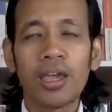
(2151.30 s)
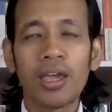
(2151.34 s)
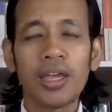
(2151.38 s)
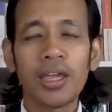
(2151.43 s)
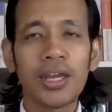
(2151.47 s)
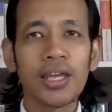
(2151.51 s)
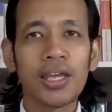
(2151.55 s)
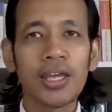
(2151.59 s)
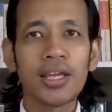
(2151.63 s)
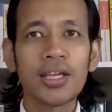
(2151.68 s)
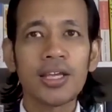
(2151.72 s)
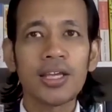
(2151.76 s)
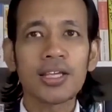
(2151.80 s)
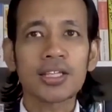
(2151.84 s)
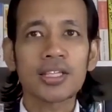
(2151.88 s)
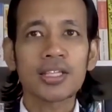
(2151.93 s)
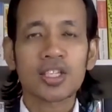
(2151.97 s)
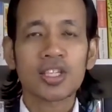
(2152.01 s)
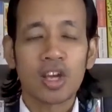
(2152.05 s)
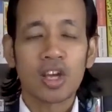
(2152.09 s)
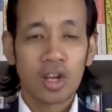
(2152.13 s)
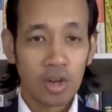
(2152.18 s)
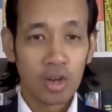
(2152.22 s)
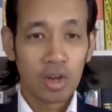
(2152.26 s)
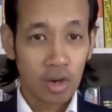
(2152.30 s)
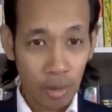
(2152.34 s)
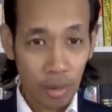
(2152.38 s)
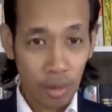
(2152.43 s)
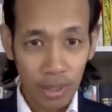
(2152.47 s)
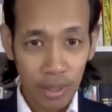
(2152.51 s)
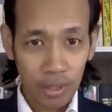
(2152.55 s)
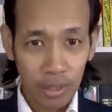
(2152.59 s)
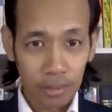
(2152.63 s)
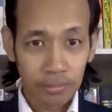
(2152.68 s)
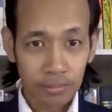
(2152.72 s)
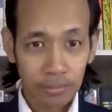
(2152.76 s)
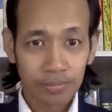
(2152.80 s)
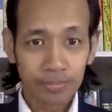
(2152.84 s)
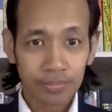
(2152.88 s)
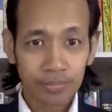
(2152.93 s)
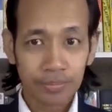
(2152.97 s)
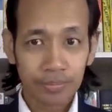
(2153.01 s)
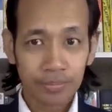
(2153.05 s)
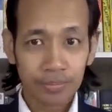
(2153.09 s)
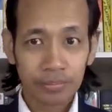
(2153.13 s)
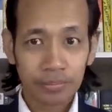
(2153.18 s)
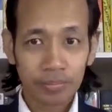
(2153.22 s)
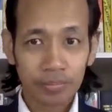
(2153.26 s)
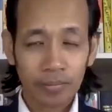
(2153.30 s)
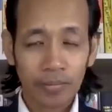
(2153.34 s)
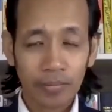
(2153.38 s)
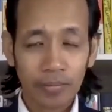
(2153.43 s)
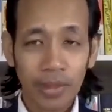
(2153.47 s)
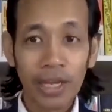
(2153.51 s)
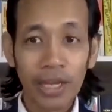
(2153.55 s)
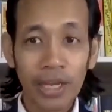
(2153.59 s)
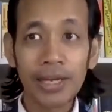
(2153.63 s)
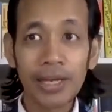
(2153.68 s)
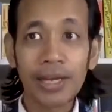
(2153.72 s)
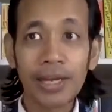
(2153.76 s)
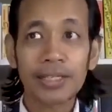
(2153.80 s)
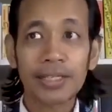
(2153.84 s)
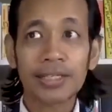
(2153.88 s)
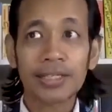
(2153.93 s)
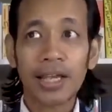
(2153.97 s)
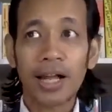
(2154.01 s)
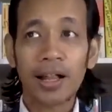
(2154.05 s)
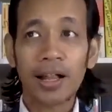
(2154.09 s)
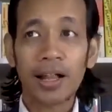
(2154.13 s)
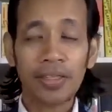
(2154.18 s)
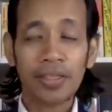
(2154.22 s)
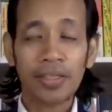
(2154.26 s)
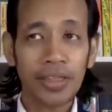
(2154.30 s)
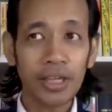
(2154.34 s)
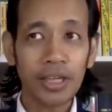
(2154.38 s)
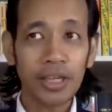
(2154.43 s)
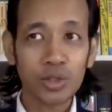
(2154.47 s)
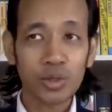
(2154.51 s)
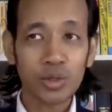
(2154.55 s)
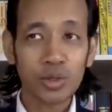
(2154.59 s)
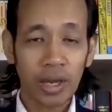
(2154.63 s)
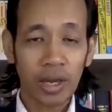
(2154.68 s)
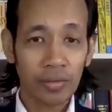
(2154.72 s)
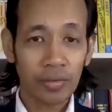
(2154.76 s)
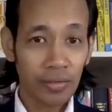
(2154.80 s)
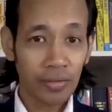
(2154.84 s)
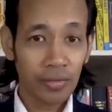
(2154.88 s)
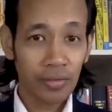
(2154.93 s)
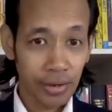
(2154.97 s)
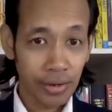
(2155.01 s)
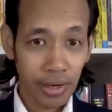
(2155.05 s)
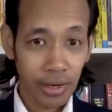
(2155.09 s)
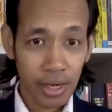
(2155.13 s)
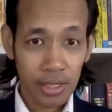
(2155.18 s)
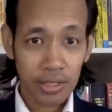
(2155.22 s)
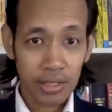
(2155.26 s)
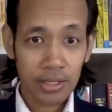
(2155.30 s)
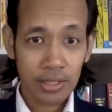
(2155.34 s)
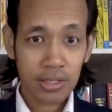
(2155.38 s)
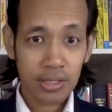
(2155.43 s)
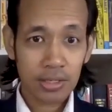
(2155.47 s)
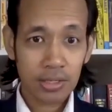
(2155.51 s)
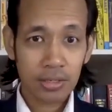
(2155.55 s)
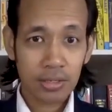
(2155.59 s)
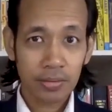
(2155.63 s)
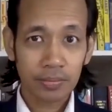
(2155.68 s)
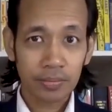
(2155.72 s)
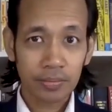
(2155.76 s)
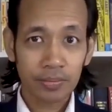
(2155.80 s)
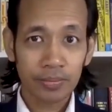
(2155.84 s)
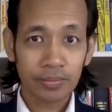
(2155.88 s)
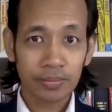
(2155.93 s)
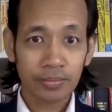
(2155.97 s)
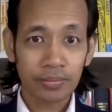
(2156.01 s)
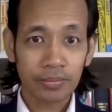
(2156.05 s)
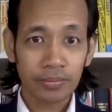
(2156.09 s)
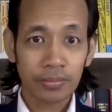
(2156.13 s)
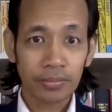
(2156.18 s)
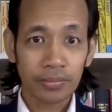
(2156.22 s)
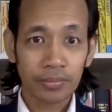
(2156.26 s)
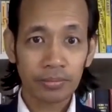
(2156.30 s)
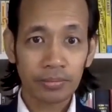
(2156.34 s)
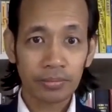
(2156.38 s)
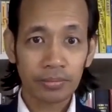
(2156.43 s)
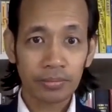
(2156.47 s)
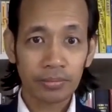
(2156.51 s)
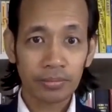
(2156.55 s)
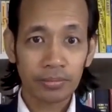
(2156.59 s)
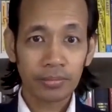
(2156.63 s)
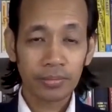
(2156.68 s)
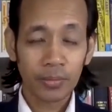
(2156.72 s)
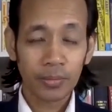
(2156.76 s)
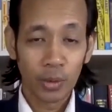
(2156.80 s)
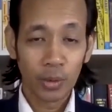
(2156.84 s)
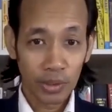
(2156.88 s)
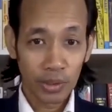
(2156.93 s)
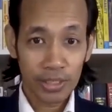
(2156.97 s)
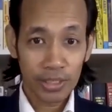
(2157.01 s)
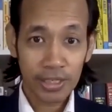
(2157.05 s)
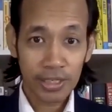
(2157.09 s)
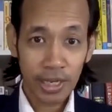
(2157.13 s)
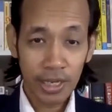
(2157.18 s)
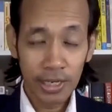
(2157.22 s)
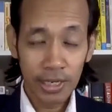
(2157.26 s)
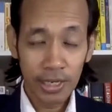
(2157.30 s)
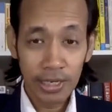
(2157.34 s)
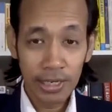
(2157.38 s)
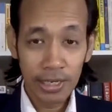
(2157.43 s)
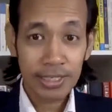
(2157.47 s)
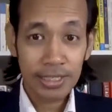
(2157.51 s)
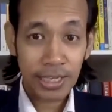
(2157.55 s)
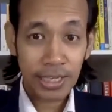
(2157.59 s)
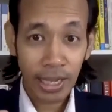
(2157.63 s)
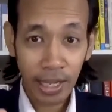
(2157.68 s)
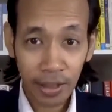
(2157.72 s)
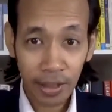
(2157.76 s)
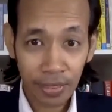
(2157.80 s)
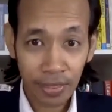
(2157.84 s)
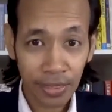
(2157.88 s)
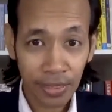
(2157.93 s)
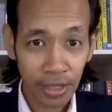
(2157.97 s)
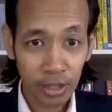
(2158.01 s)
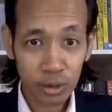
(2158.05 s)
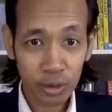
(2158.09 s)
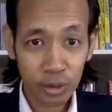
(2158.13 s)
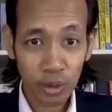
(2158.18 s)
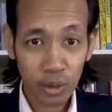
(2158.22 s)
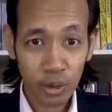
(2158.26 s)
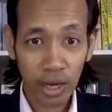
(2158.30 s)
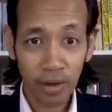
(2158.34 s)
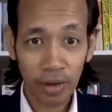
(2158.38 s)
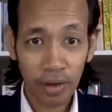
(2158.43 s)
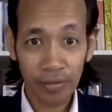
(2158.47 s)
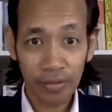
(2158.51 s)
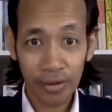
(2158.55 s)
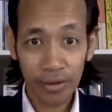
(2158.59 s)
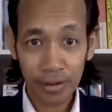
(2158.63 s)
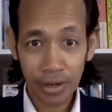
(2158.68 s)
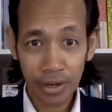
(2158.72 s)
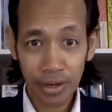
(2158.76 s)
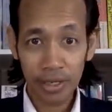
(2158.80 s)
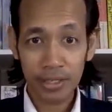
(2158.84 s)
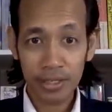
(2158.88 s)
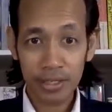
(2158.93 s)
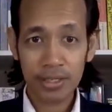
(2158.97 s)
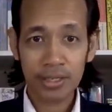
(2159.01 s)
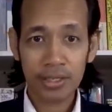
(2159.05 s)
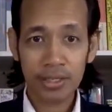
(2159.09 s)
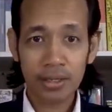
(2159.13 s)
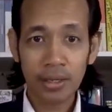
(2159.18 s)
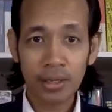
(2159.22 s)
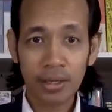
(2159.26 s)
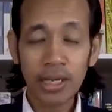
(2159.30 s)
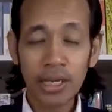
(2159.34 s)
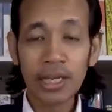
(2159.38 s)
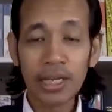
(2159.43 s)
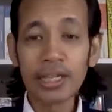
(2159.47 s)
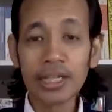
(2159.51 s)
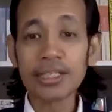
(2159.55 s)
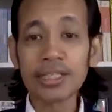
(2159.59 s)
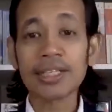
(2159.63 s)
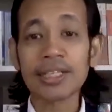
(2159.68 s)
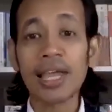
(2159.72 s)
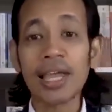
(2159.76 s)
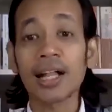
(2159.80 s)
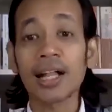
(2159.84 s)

it is normal. It is healthy to have regrets. Once again, it's healthy to have regrets. It's